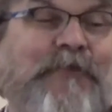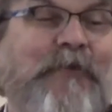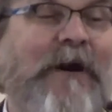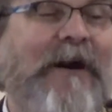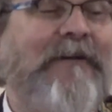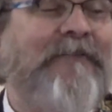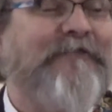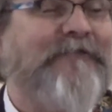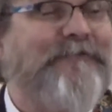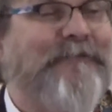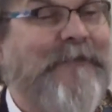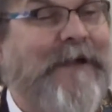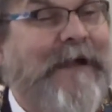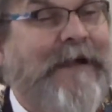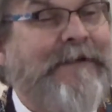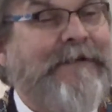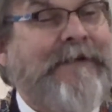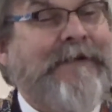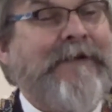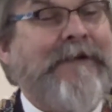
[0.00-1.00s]
12
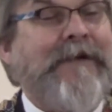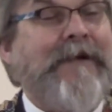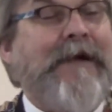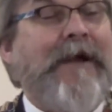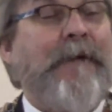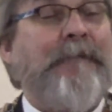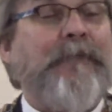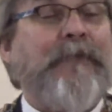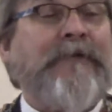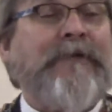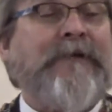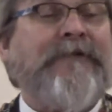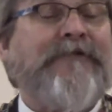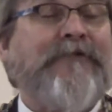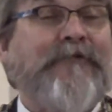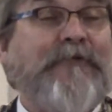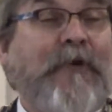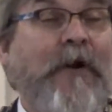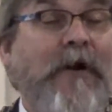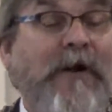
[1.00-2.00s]
men and a couple of
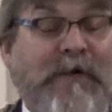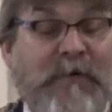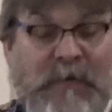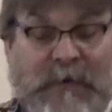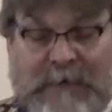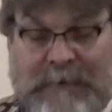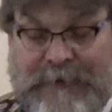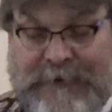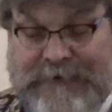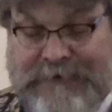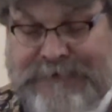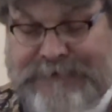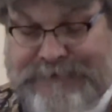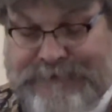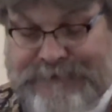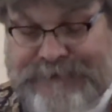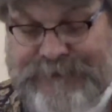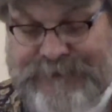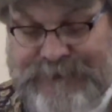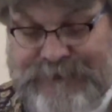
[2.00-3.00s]
strong women
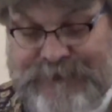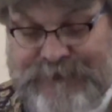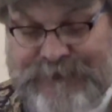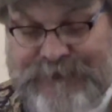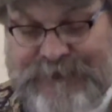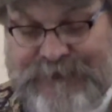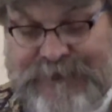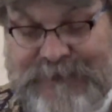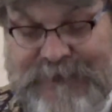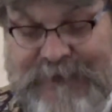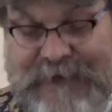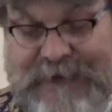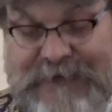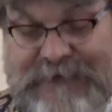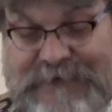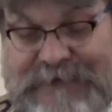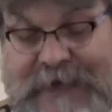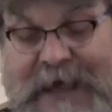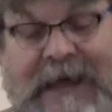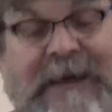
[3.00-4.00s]

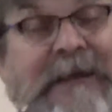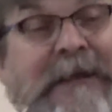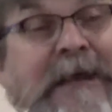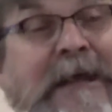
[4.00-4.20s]
standing